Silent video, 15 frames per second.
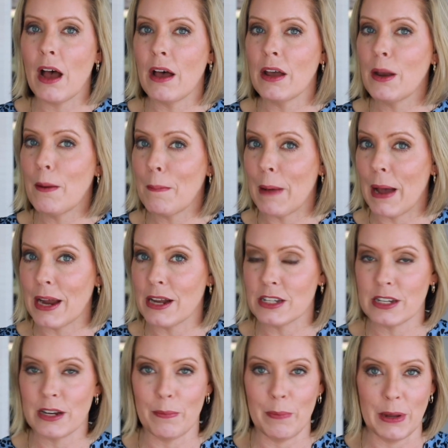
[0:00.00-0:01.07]

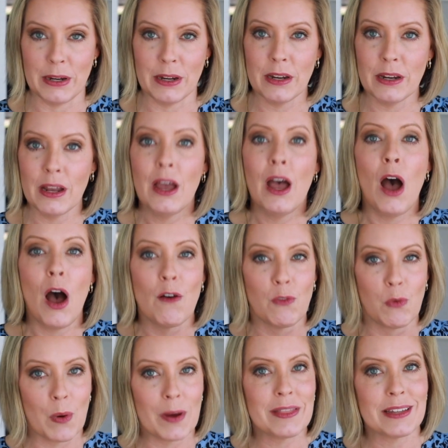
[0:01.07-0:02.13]
unbiased opinion of
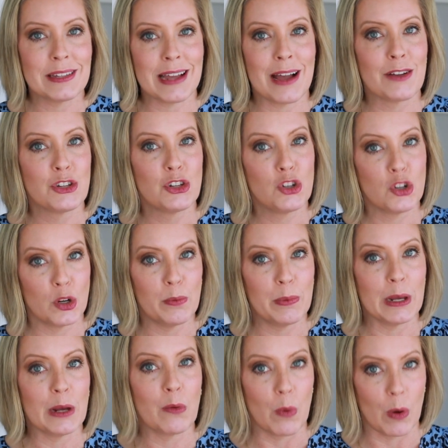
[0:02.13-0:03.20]
what this house should
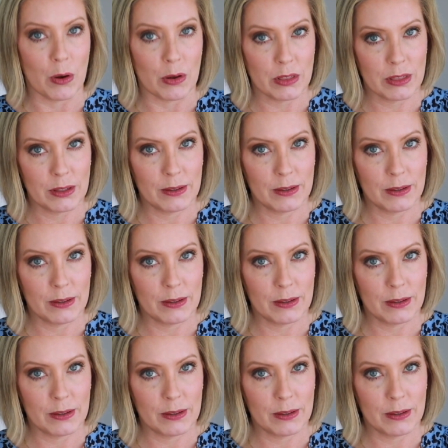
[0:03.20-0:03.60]
be worth.